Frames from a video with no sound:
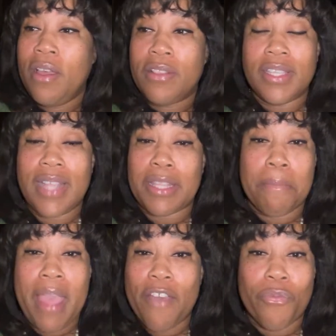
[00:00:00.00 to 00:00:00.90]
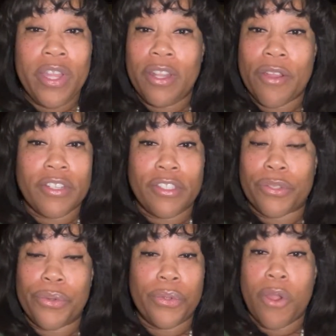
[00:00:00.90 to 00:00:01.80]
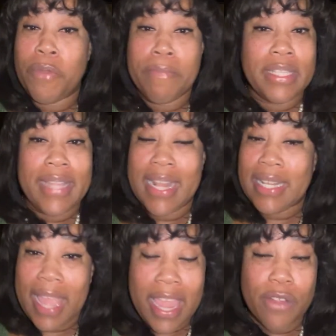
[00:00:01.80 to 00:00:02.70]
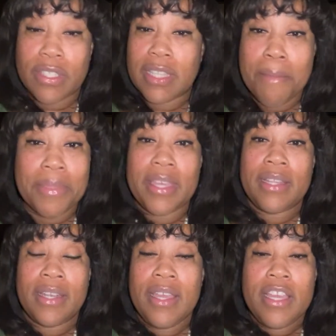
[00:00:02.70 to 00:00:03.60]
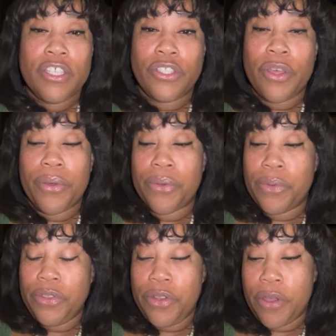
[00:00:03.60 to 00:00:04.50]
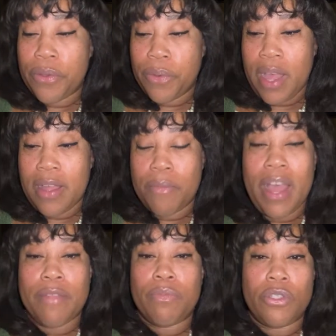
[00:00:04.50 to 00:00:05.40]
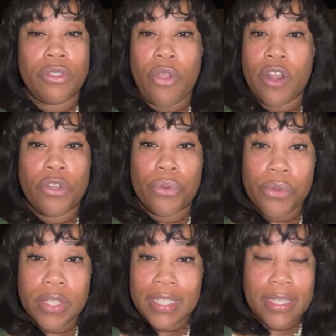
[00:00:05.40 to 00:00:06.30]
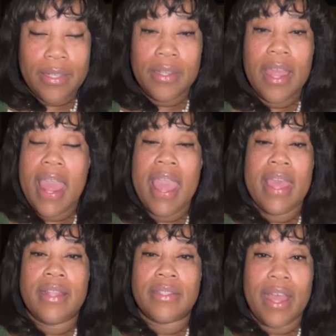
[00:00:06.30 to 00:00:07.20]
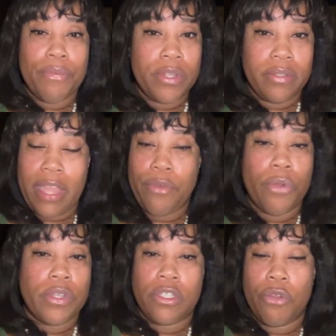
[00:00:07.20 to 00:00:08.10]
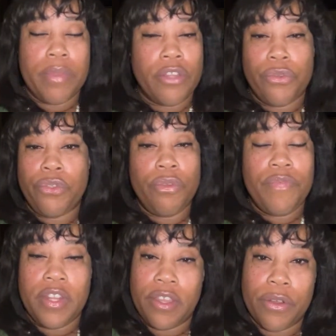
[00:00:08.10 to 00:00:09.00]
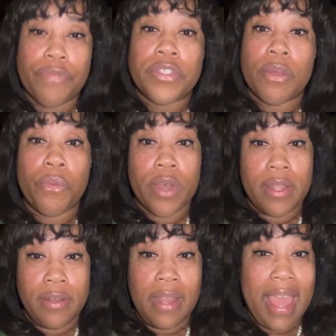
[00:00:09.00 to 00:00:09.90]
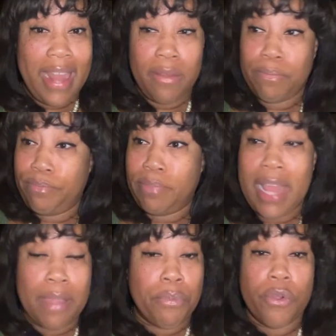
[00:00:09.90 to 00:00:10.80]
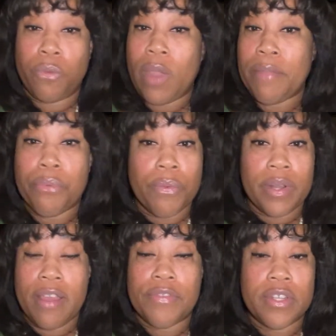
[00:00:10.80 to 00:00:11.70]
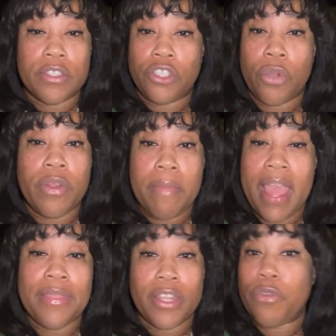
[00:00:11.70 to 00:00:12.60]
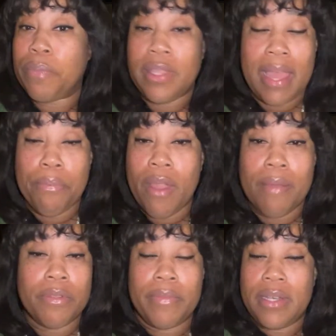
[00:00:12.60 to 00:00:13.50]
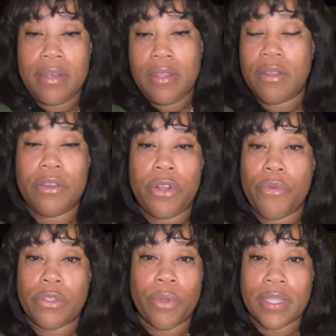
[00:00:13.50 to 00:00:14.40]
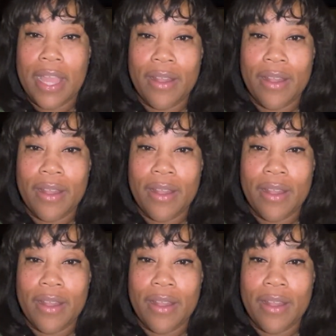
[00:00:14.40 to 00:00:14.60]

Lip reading: this is not the math we learned in school, or we missed that day or something. So, I started Googling, and they would always show me a YouTube video of someone at a blackboard, whiteboard, whatever, showing math. It would be that problem. And, it always worked out